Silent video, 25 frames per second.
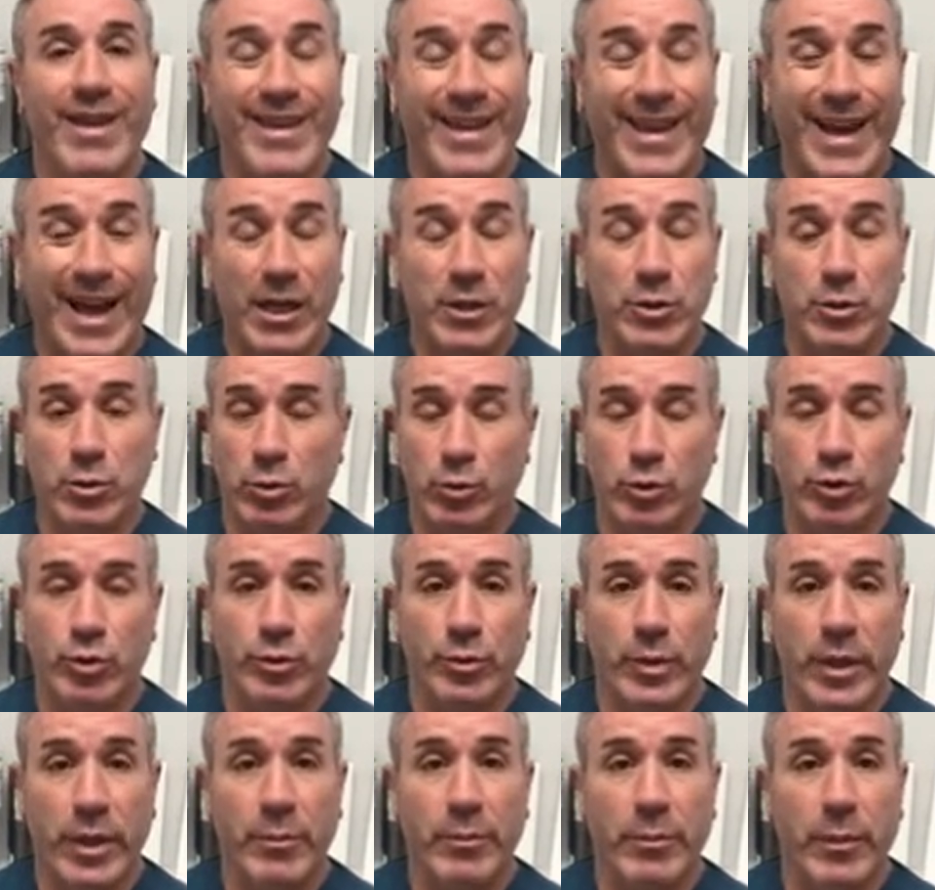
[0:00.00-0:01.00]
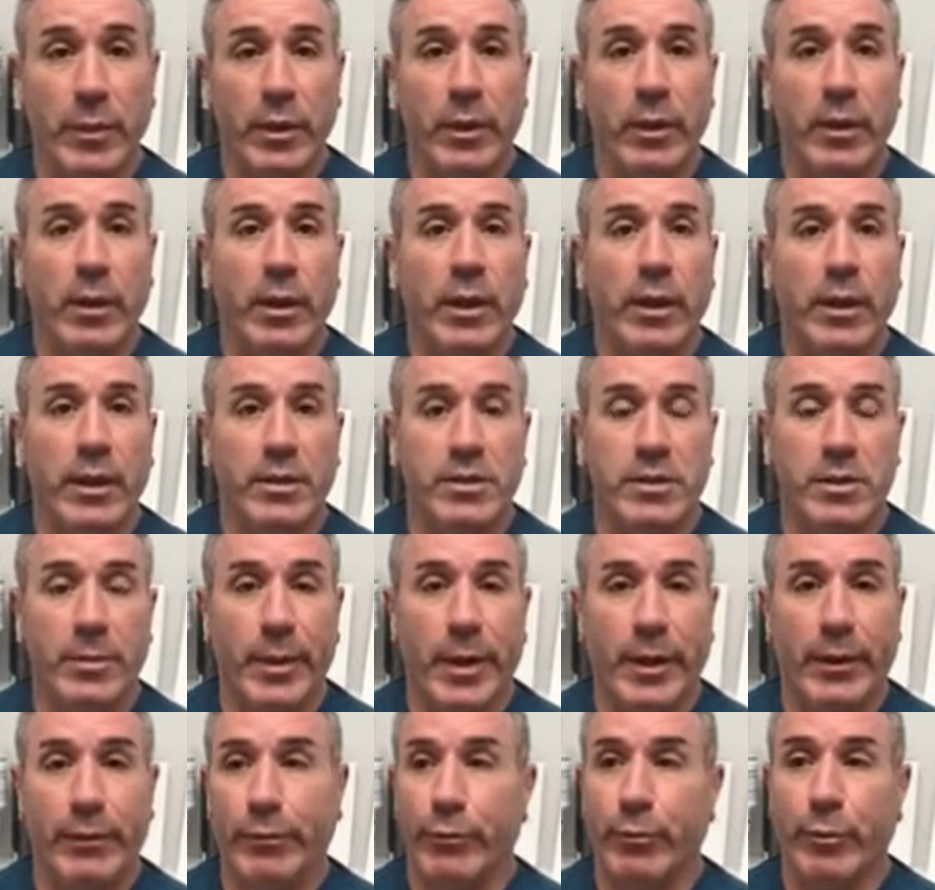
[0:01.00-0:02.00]
The actual treatment is
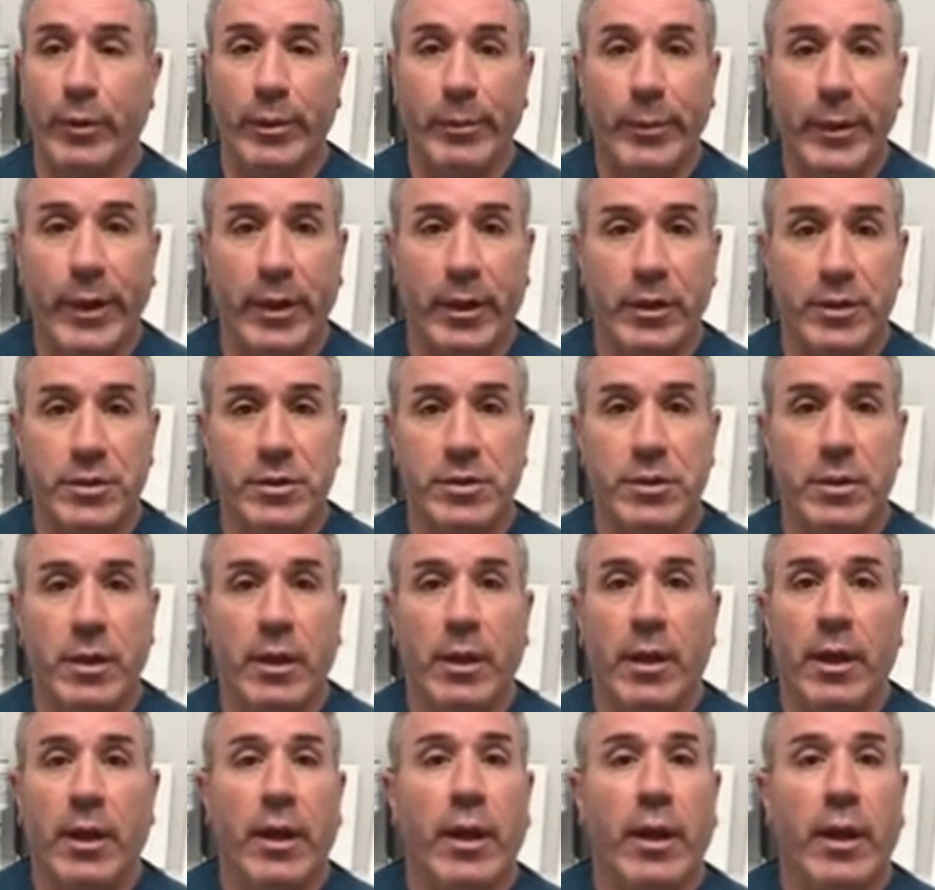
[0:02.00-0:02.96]
about 3 minutes.